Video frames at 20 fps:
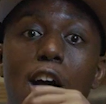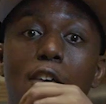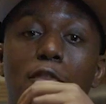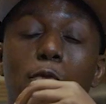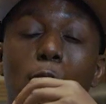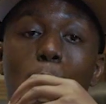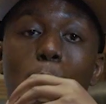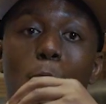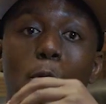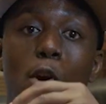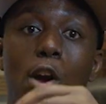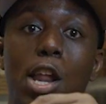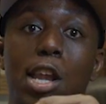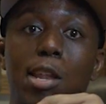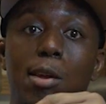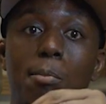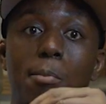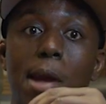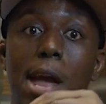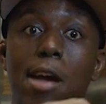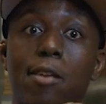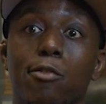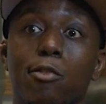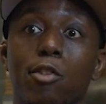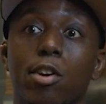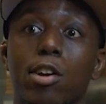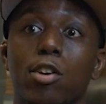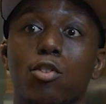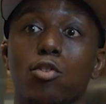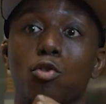for Miranda
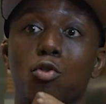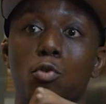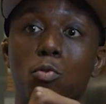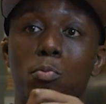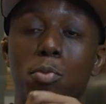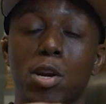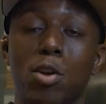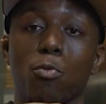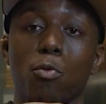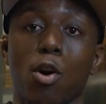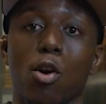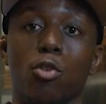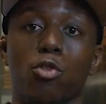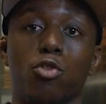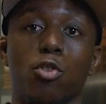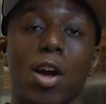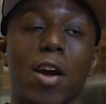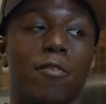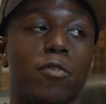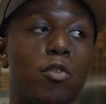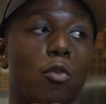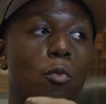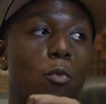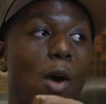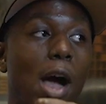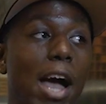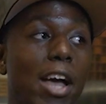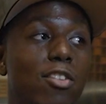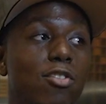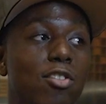Maverick to beat Rose, she'll have to
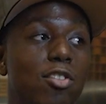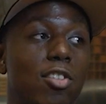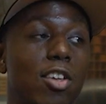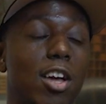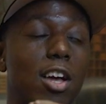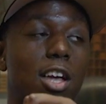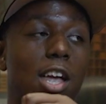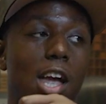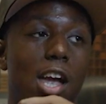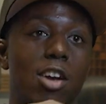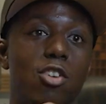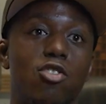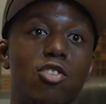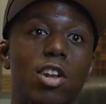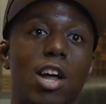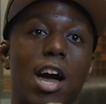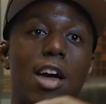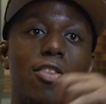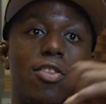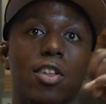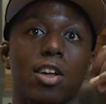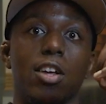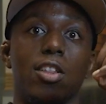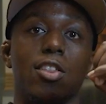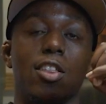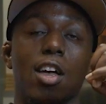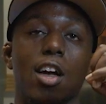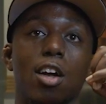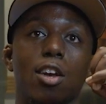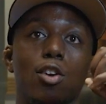rise to the occasion. I
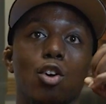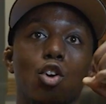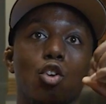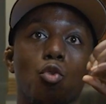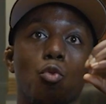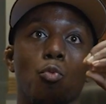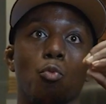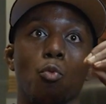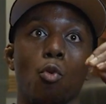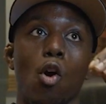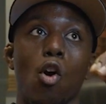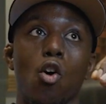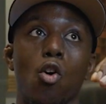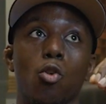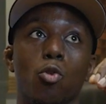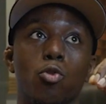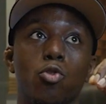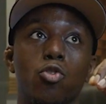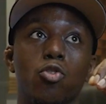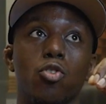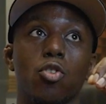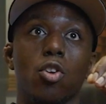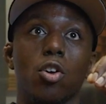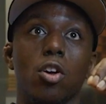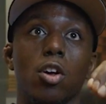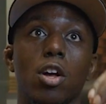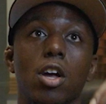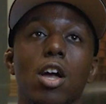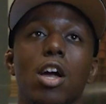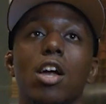think that Rose
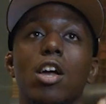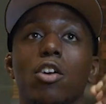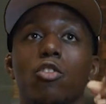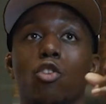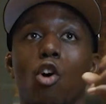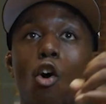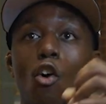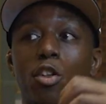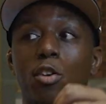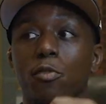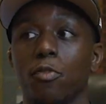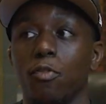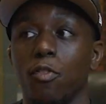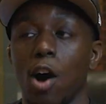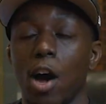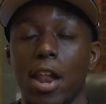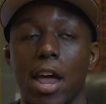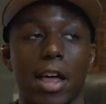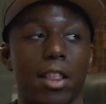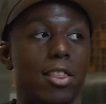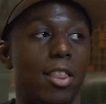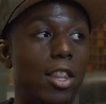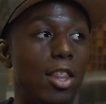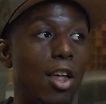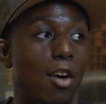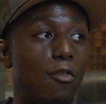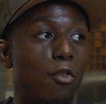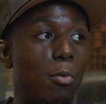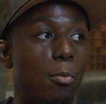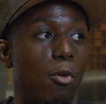is already fought at the
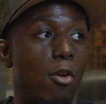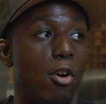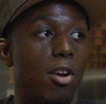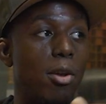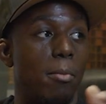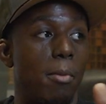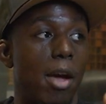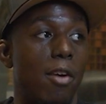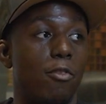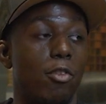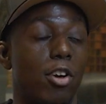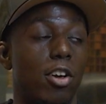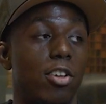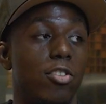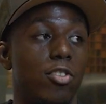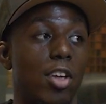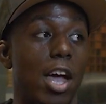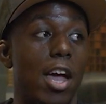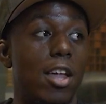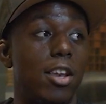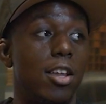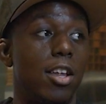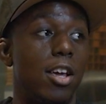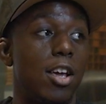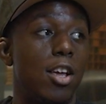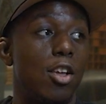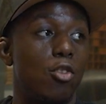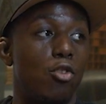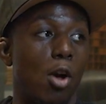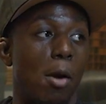level Miranda Maverick is at.
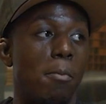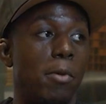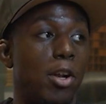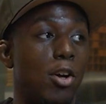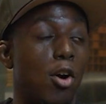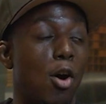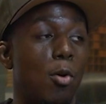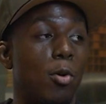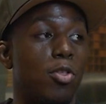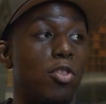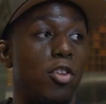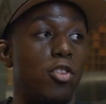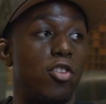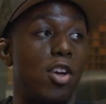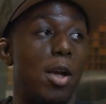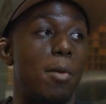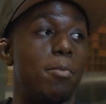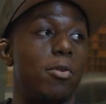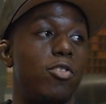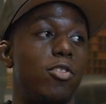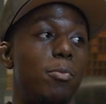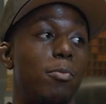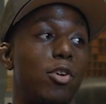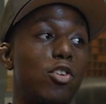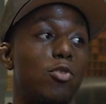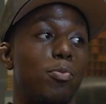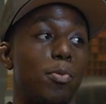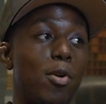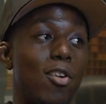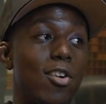So I'm going to go with the championship
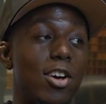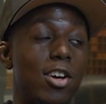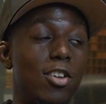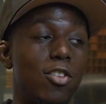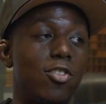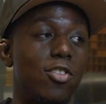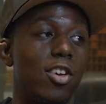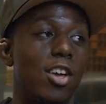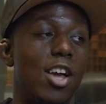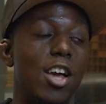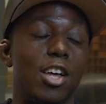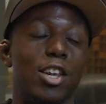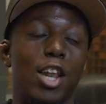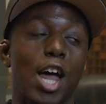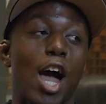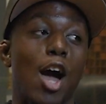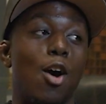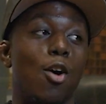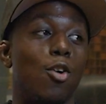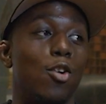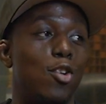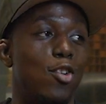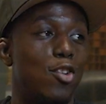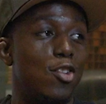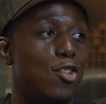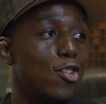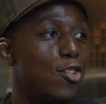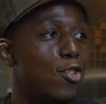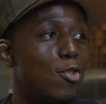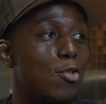experience. Now,
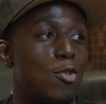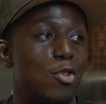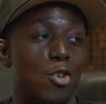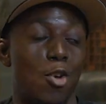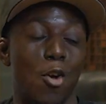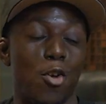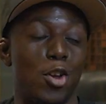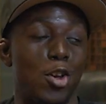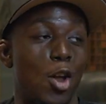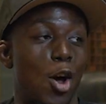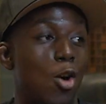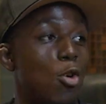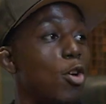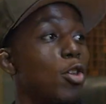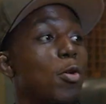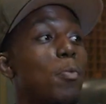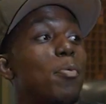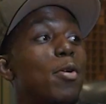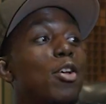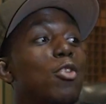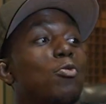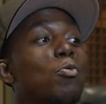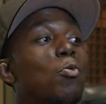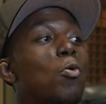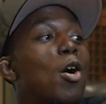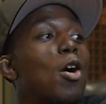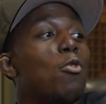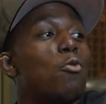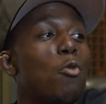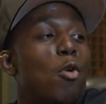you already know, it depends
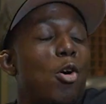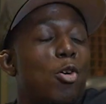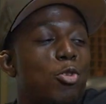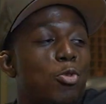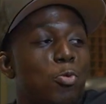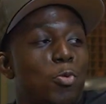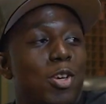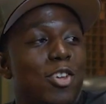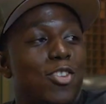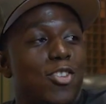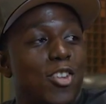what Rose we